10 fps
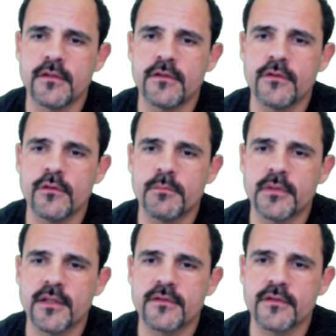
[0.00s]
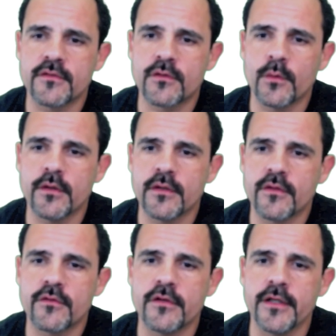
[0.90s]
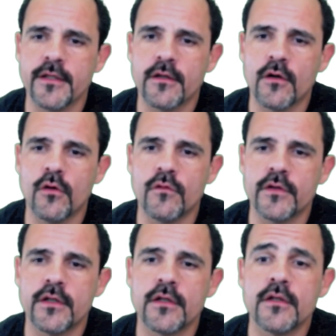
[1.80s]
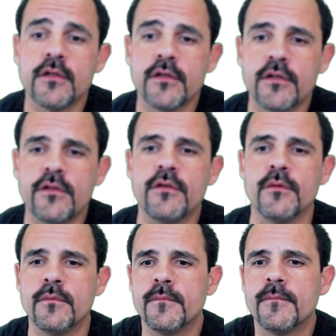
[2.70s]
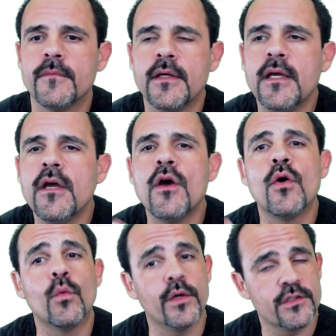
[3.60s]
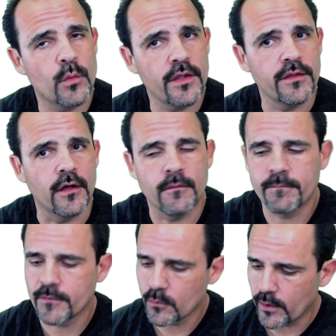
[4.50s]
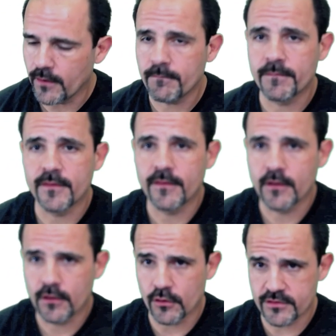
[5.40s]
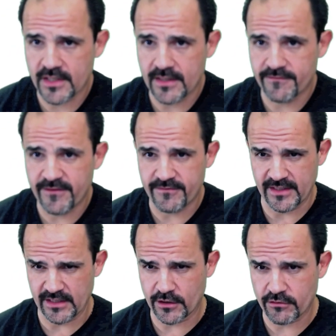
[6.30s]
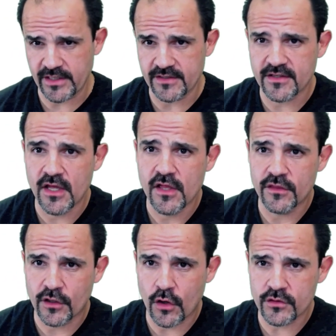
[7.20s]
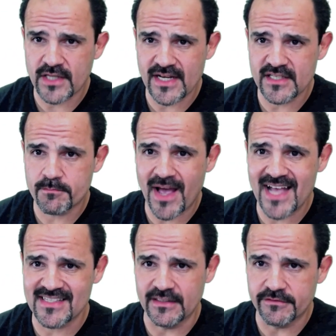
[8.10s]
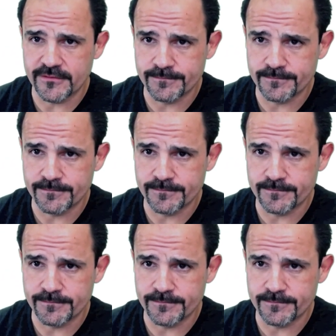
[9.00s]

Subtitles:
2 plus the square root of 3 over 2. Which one though? Well, cosine of 15 degrees. The cosine is positive.